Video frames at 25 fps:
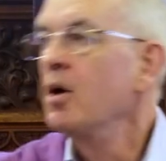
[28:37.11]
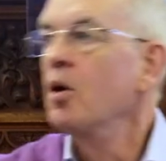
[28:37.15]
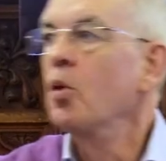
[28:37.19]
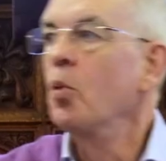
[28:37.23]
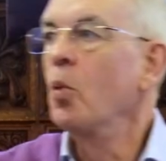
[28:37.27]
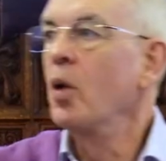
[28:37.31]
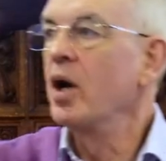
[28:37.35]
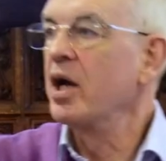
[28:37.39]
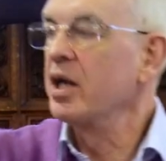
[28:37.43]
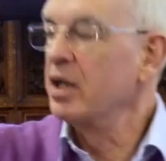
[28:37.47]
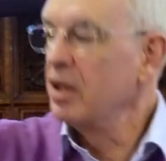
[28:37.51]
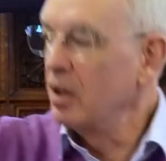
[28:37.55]

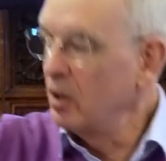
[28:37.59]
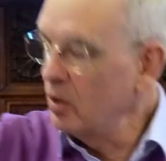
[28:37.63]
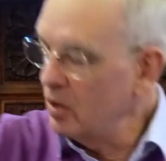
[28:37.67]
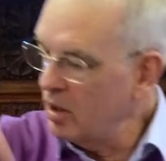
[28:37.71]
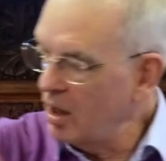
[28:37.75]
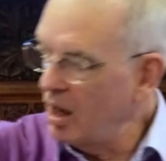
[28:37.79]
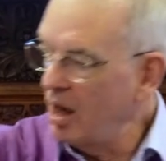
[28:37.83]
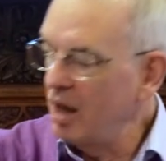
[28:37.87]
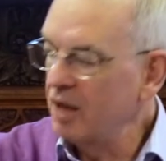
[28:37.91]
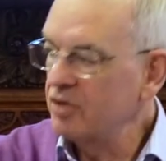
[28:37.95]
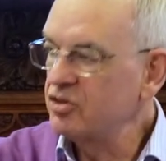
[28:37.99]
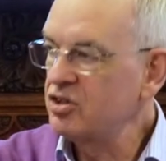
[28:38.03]
We're going to look
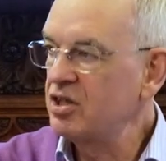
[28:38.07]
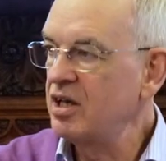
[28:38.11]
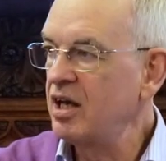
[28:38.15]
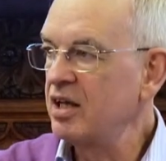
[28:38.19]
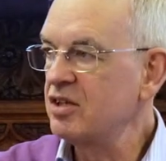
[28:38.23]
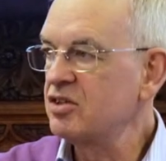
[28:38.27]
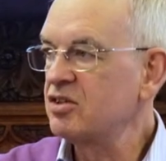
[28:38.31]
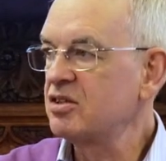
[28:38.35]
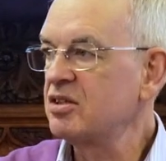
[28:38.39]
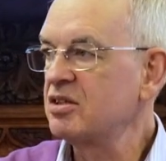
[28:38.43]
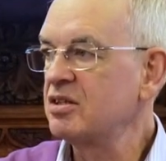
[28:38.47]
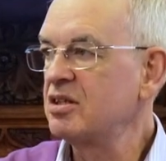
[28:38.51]
at our
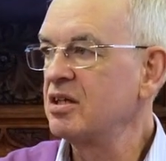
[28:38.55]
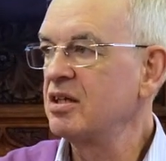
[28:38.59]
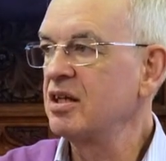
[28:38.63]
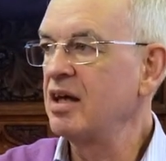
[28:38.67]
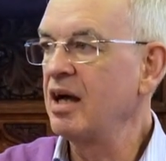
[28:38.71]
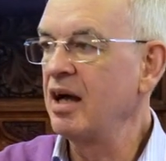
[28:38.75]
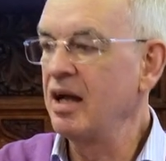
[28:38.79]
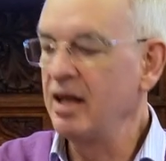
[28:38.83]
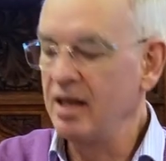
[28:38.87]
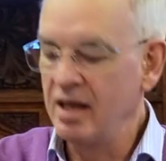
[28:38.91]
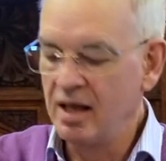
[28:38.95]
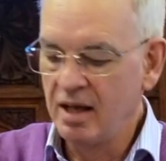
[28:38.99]
text
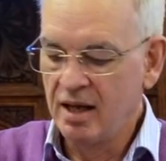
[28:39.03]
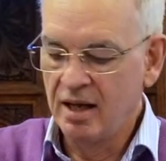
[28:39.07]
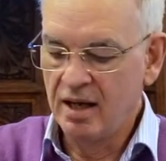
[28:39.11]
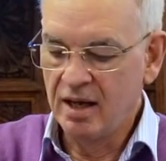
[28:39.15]
today